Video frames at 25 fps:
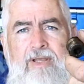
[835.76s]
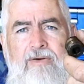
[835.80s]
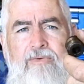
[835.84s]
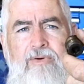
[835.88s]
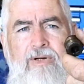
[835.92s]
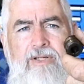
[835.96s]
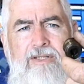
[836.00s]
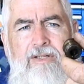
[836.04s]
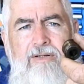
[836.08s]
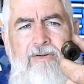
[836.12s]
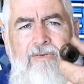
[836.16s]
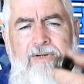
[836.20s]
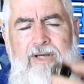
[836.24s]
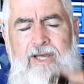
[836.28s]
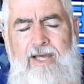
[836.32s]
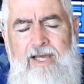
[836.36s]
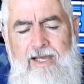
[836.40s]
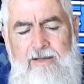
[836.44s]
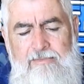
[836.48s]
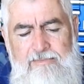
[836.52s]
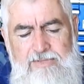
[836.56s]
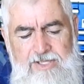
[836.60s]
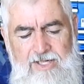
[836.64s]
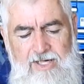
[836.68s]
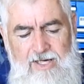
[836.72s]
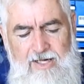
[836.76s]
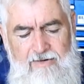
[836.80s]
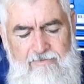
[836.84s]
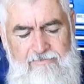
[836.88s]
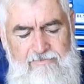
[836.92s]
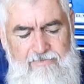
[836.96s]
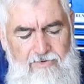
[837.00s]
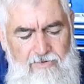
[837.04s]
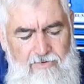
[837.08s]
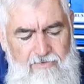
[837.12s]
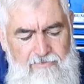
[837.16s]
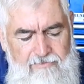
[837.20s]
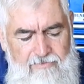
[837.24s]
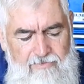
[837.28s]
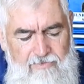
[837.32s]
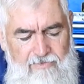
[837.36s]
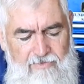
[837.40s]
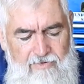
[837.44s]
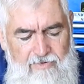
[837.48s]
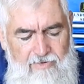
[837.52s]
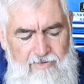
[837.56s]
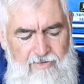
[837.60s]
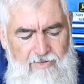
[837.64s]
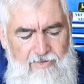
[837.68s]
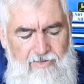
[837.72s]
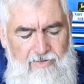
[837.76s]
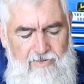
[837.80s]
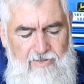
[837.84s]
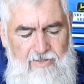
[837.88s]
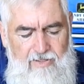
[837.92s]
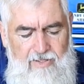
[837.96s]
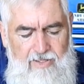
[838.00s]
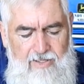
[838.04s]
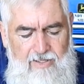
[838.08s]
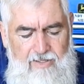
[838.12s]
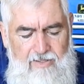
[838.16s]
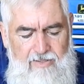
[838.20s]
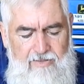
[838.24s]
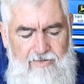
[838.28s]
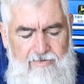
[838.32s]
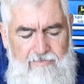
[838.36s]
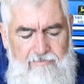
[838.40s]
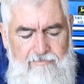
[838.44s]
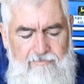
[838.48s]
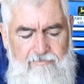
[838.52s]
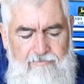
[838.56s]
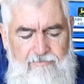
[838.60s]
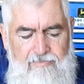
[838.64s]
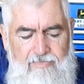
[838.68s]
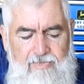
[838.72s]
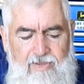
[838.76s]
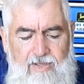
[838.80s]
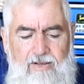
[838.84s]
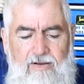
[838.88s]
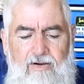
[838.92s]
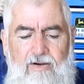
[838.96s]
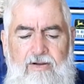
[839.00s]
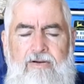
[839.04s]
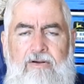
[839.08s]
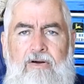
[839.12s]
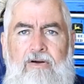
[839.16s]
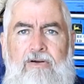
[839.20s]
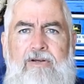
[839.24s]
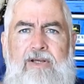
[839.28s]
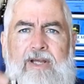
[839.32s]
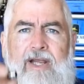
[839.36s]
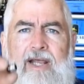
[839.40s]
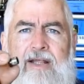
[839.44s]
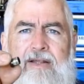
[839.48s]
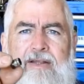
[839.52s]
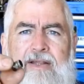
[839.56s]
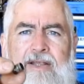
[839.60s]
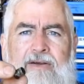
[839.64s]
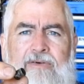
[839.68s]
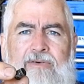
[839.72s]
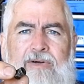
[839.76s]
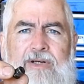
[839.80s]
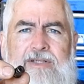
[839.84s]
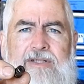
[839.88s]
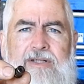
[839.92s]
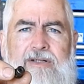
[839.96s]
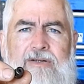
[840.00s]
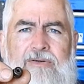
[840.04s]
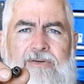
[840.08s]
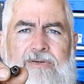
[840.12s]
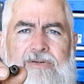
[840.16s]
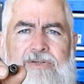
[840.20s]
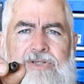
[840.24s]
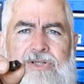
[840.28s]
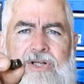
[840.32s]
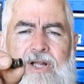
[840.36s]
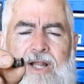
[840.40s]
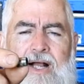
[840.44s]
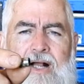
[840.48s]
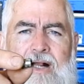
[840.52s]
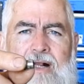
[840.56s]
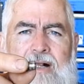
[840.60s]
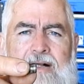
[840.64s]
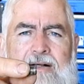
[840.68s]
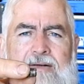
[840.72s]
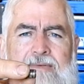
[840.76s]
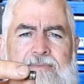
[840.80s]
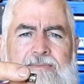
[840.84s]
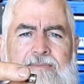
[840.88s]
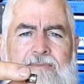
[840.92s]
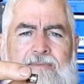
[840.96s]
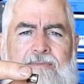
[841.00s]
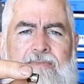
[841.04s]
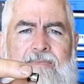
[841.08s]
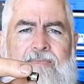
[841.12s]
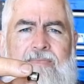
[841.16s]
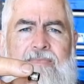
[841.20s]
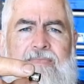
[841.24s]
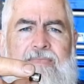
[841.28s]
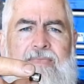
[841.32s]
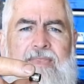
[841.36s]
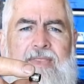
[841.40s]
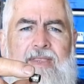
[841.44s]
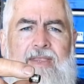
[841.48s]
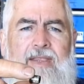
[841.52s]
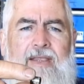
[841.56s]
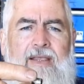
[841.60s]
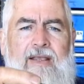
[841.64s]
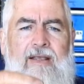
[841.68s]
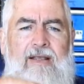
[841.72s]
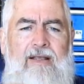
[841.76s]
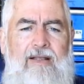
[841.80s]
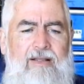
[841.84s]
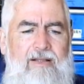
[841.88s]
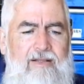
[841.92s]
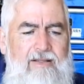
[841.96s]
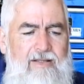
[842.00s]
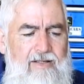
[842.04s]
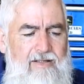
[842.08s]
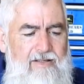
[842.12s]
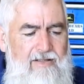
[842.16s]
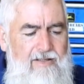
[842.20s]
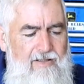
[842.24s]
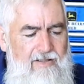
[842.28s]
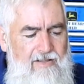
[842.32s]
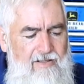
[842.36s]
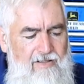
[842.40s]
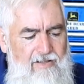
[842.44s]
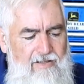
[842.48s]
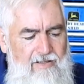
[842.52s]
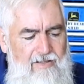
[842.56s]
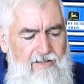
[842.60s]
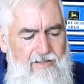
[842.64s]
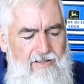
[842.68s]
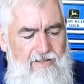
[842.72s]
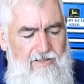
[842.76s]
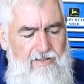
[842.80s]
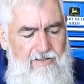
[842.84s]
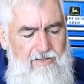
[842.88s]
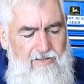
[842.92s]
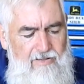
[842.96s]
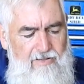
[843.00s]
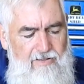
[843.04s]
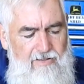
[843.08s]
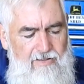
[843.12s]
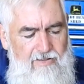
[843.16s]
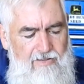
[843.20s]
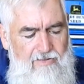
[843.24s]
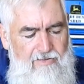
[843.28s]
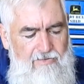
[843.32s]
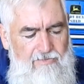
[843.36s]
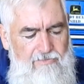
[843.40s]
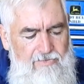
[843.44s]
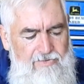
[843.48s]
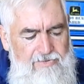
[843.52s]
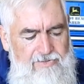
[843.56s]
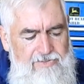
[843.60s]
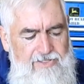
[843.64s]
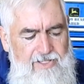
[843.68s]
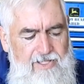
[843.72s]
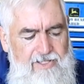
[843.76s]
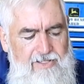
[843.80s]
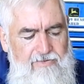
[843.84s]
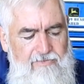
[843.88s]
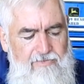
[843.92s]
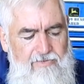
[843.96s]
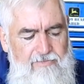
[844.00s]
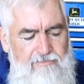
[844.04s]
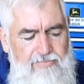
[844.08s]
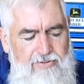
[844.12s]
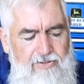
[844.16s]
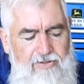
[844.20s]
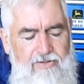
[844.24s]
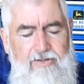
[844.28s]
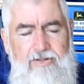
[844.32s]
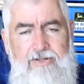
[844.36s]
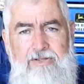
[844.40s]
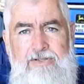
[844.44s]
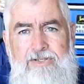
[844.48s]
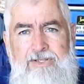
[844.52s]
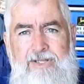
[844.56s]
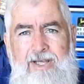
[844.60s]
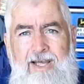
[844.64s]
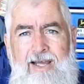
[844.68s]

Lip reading: original camshaft off, and I knocked out the original slug that was genuine Perkins,